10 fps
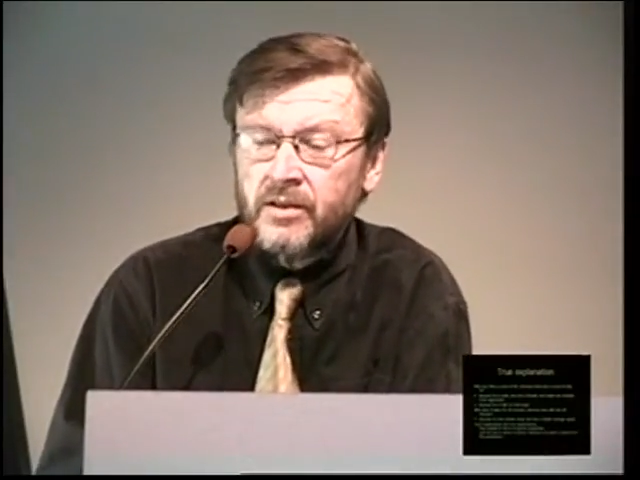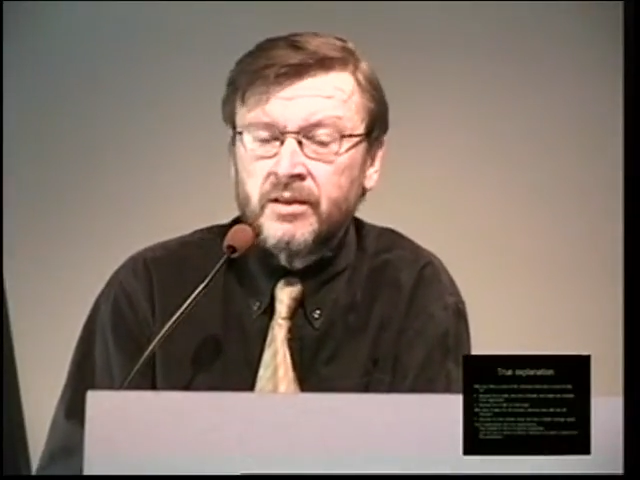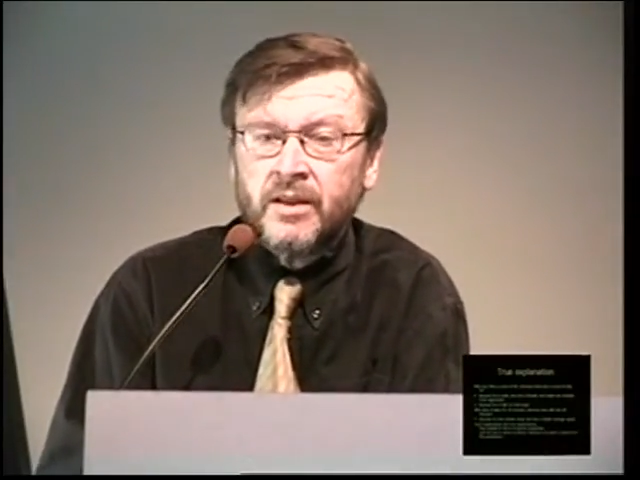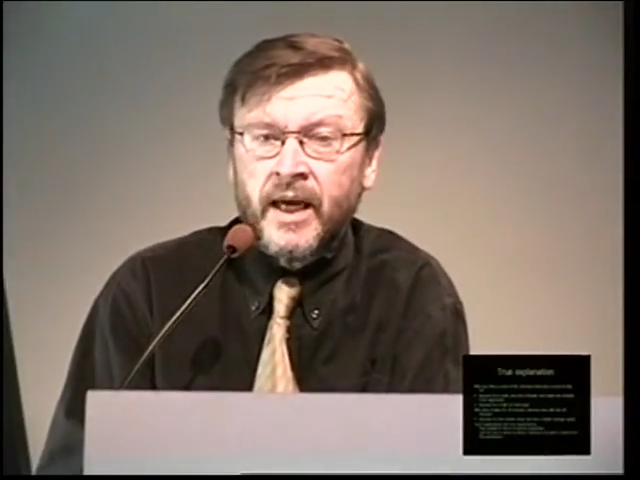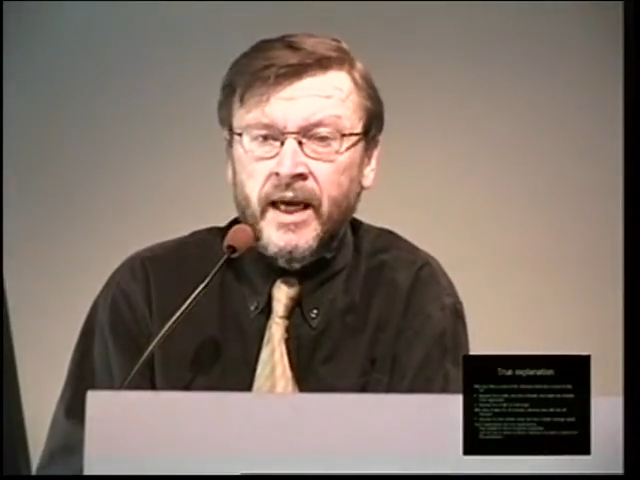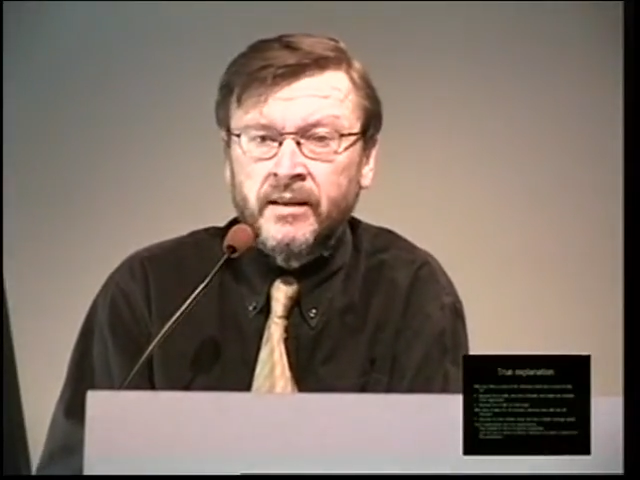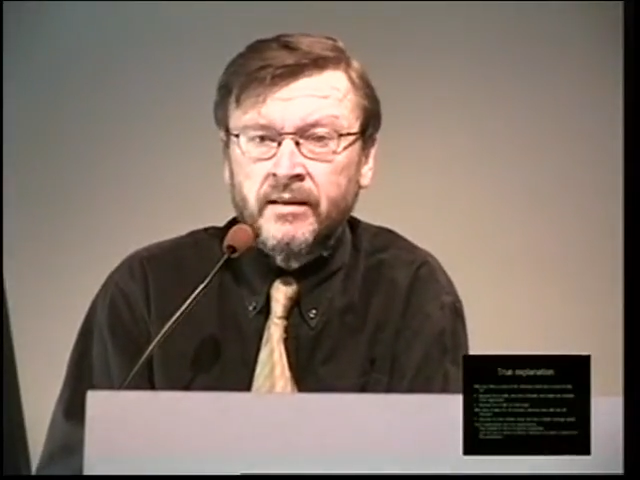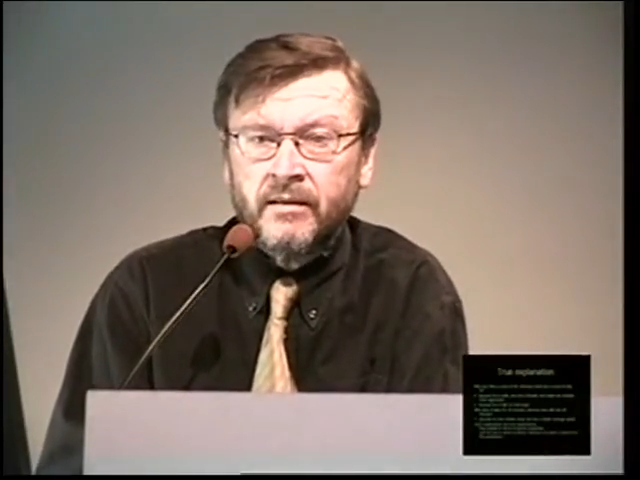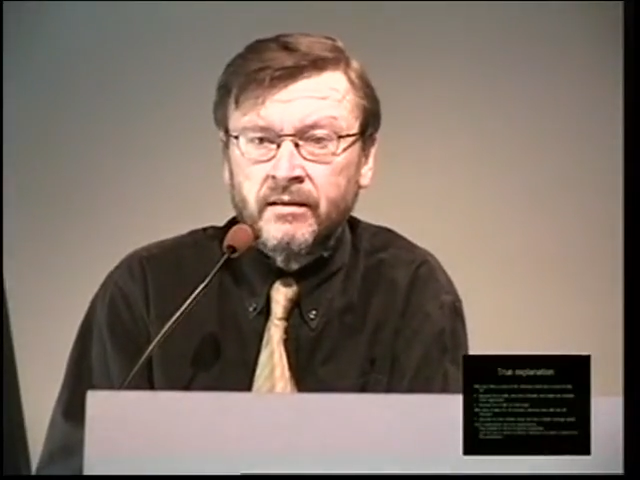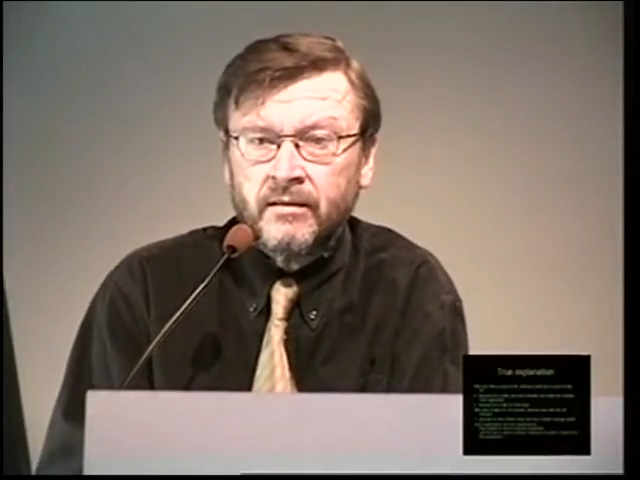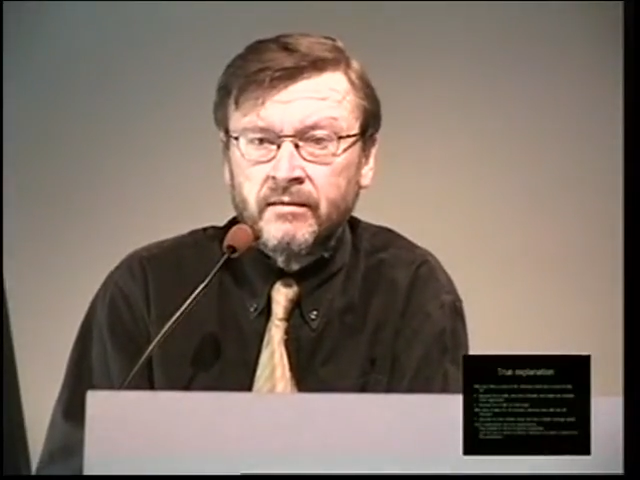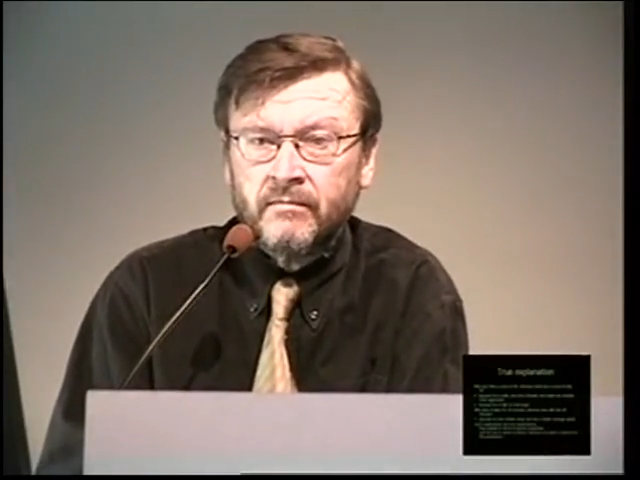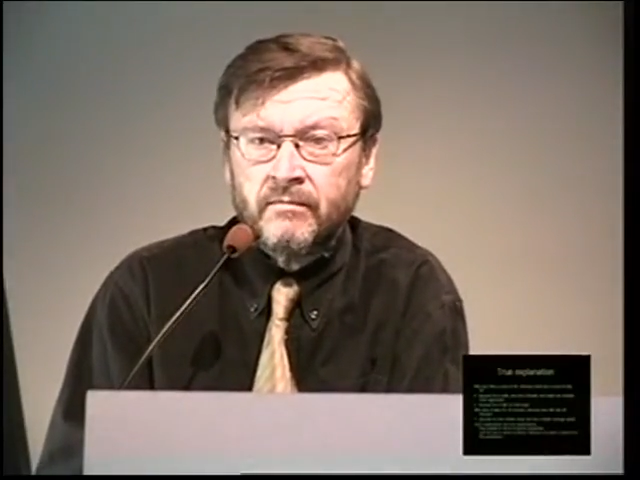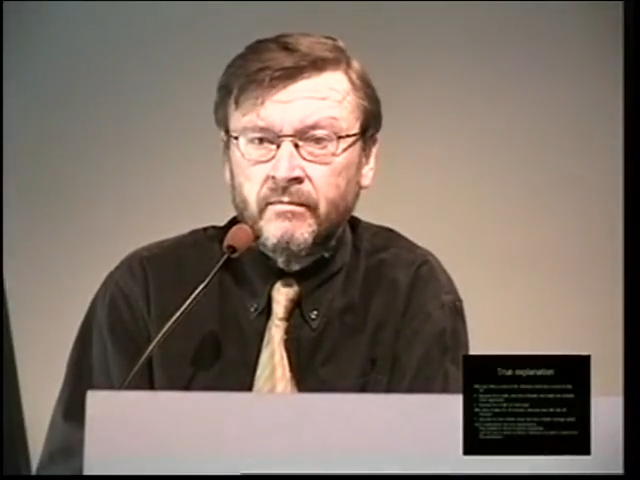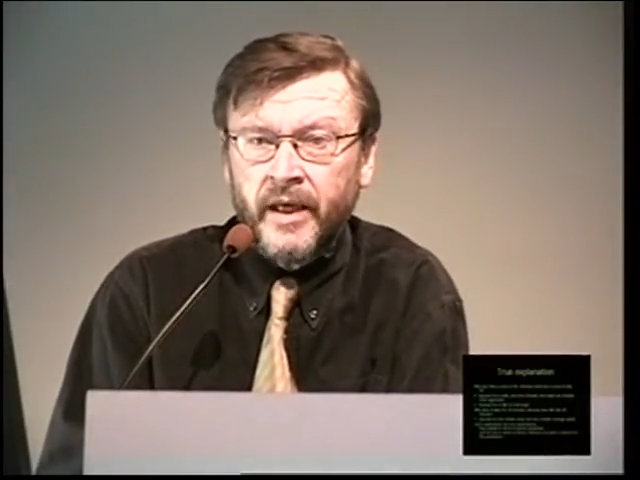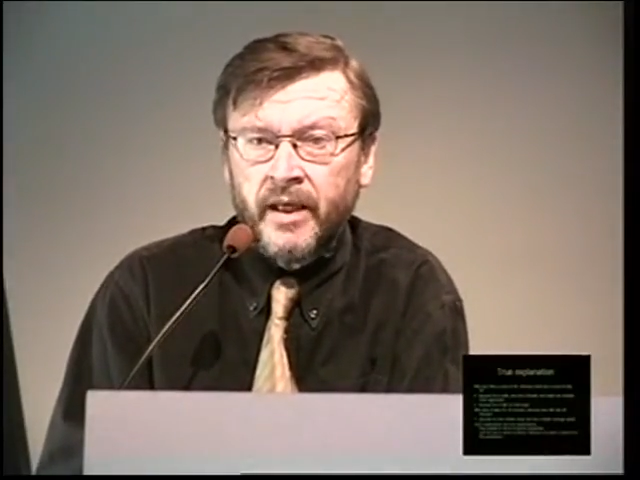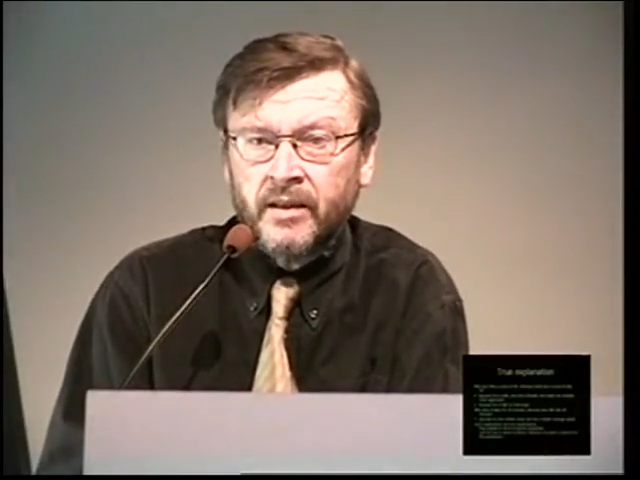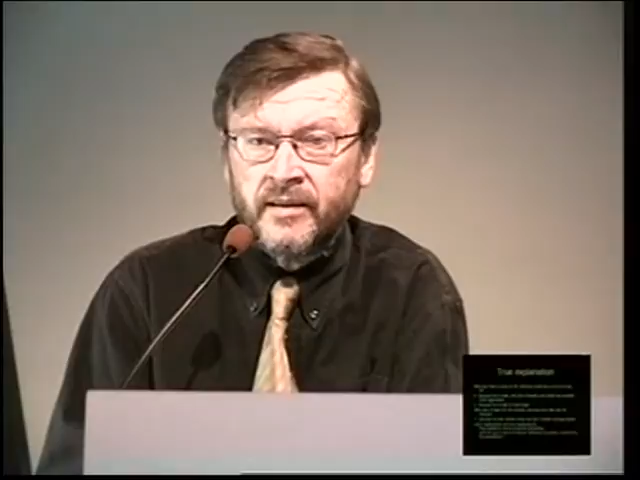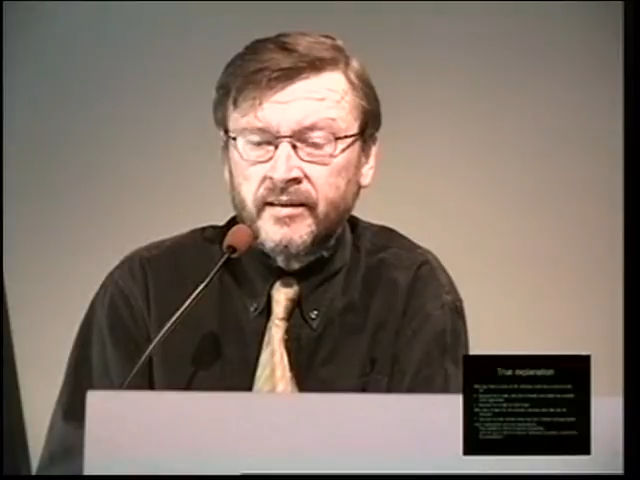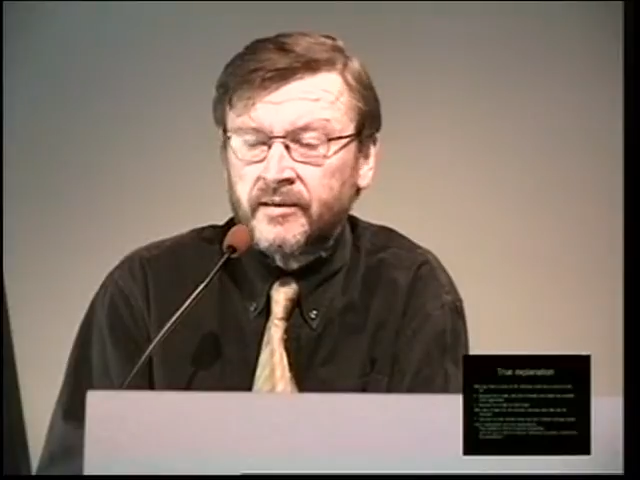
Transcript: that males